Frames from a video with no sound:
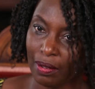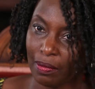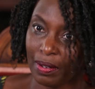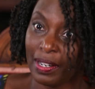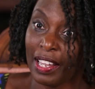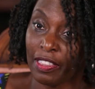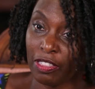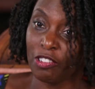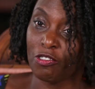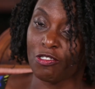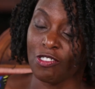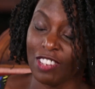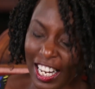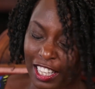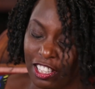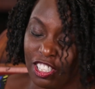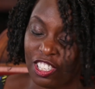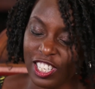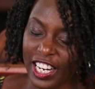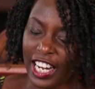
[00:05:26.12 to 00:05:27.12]

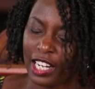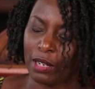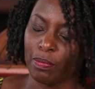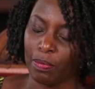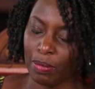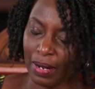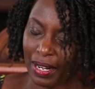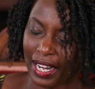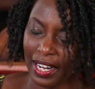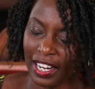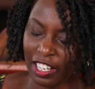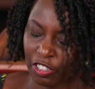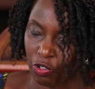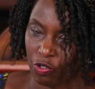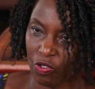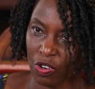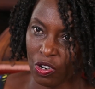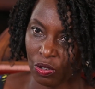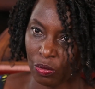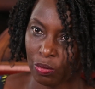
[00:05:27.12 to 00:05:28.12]
let the state play its
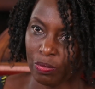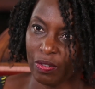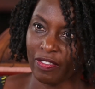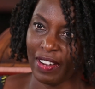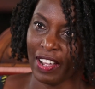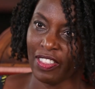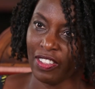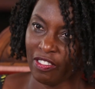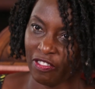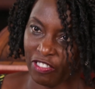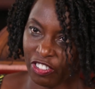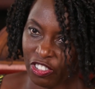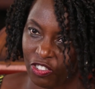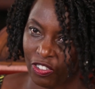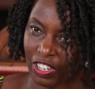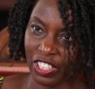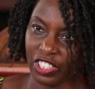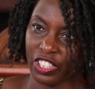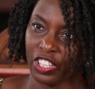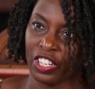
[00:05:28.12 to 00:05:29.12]
role, provide the
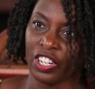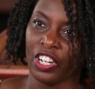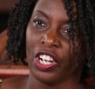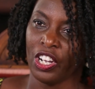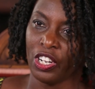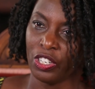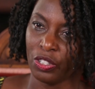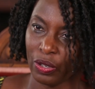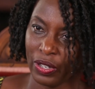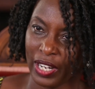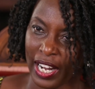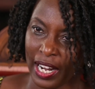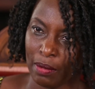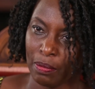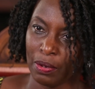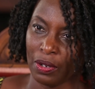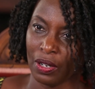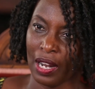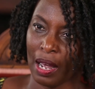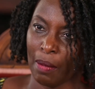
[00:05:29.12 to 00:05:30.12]
infrastructure to
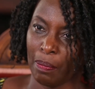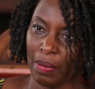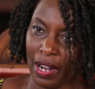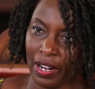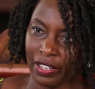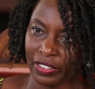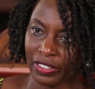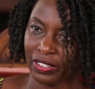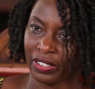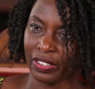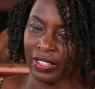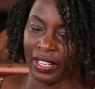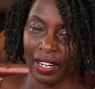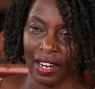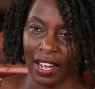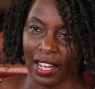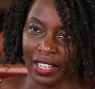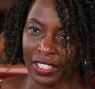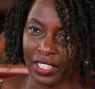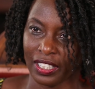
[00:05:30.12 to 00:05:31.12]
enable a person, an
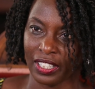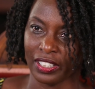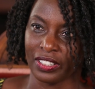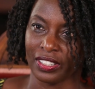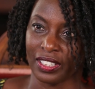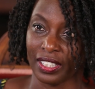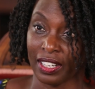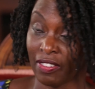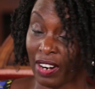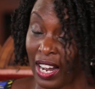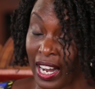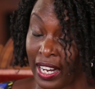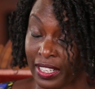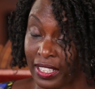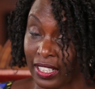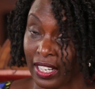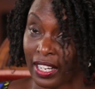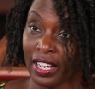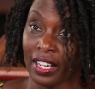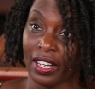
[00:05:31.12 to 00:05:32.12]
artist, a
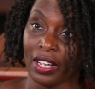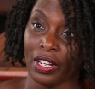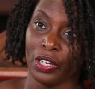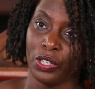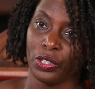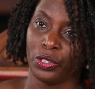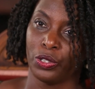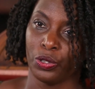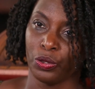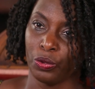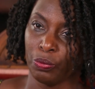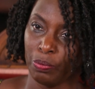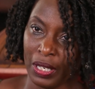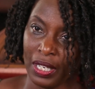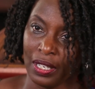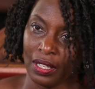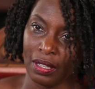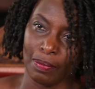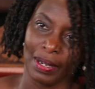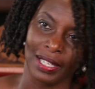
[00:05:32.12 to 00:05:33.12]
writer, to
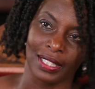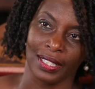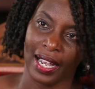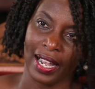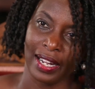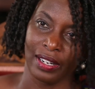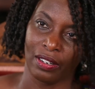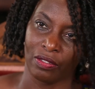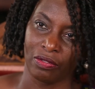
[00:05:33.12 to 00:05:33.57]
be the best kind